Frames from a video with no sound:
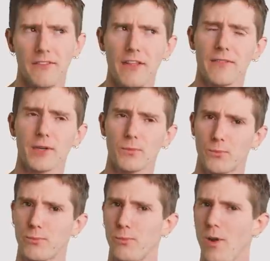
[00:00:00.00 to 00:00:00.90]
And then there
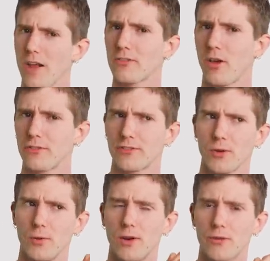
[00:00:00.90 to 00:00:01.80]
was
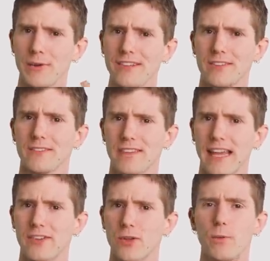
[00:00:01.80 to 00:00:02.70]
also a recent
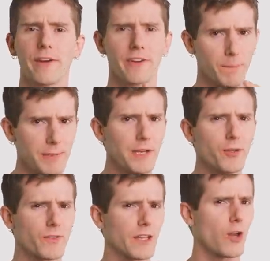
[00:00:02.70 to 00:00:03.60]
scandal where it
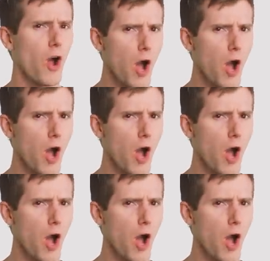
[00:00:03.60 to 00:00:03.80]
appeared that